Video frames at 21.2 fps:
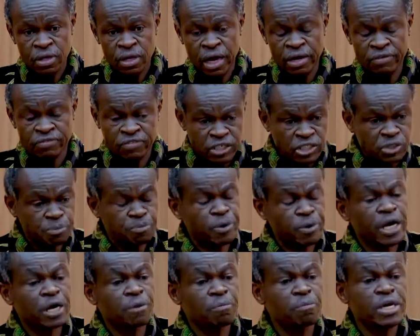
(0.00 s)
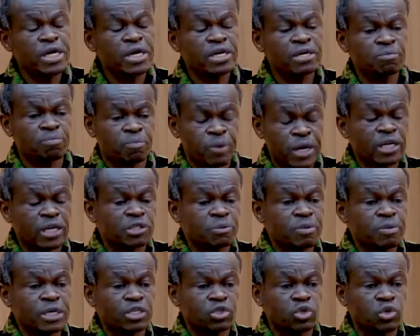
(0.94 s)
And this brings
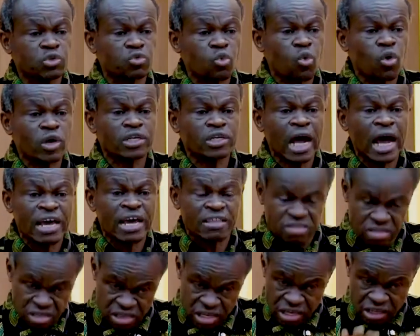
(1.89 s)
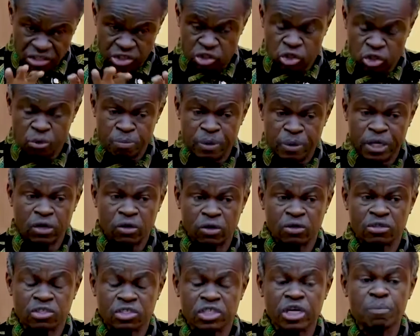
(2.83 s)
me to what I think should be
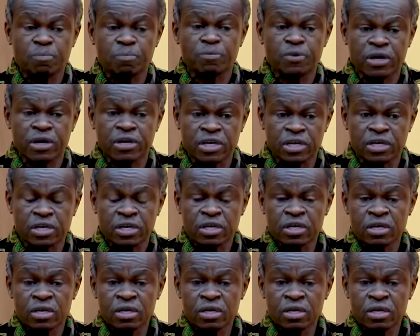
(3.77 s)
contemporary